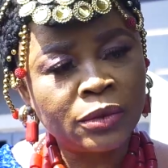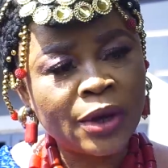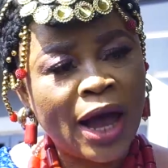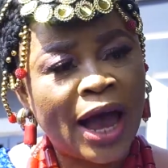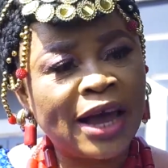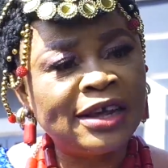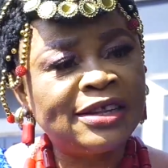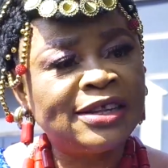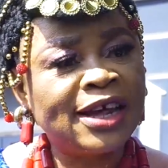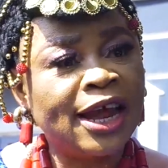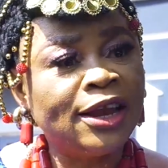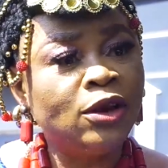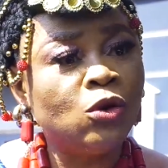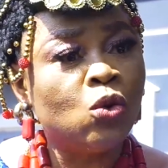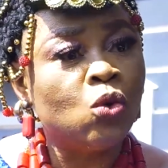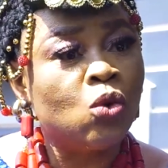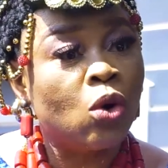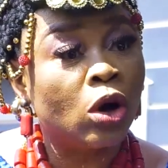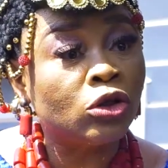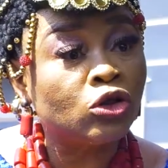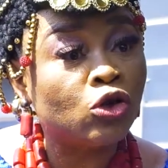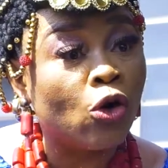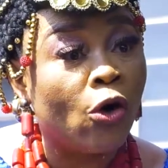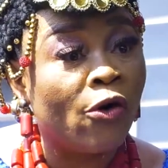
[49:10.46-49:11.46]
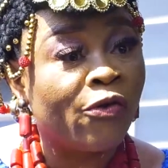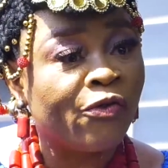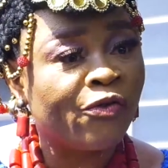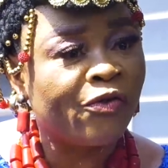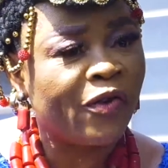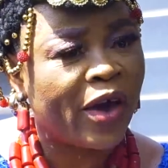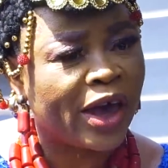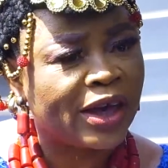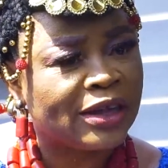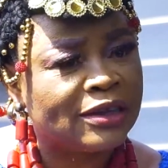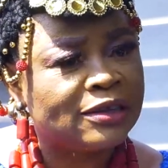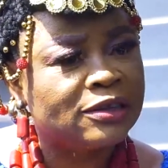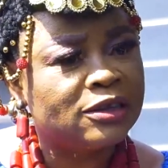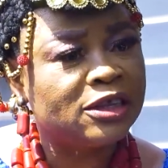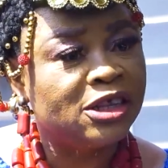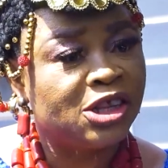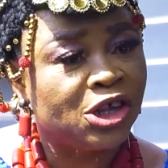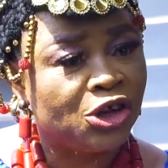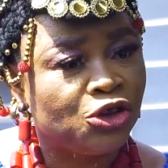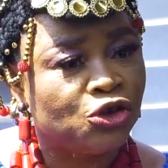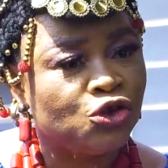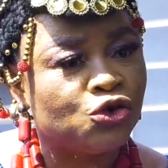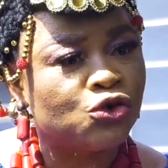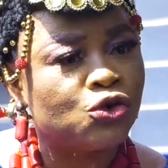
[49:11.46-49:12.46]
I said, what offense
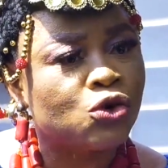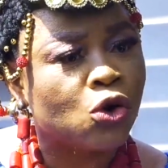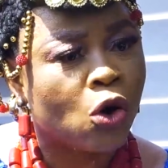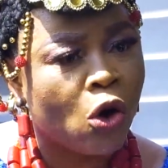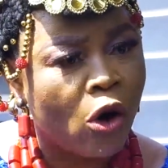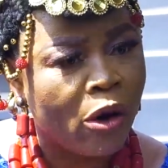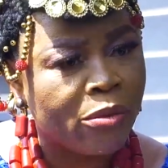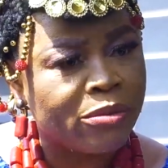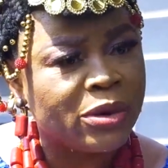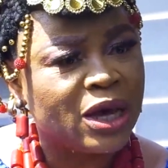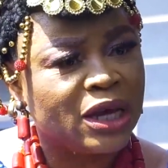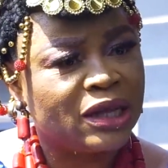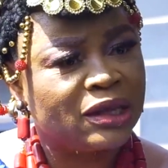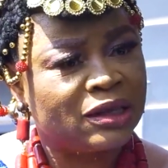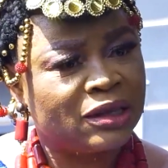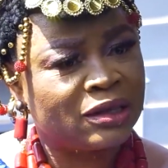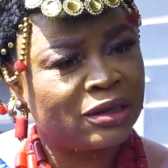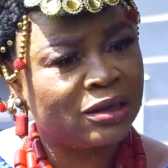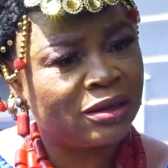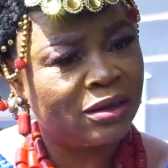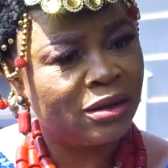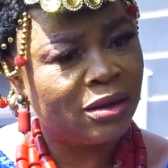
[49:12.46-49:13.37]
did you commit?